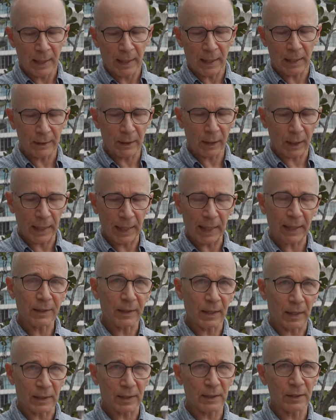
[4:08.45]
and the
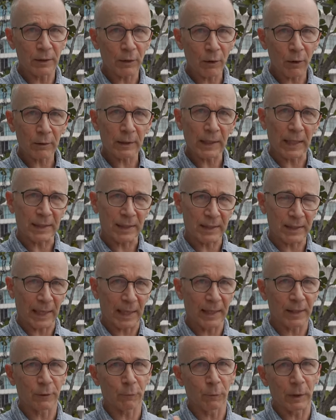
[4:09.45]
leg does not
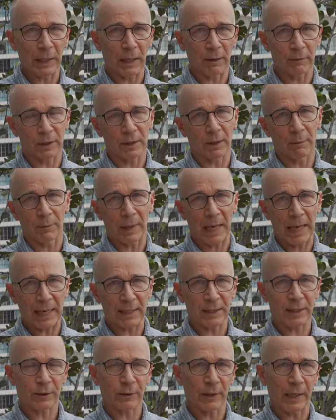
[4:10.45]
extend without some
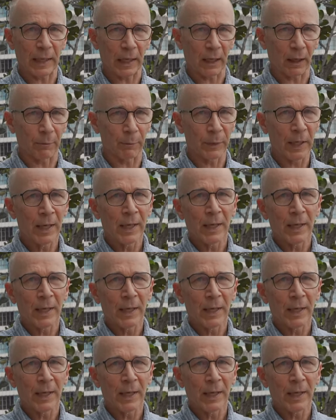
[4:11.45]
extra help.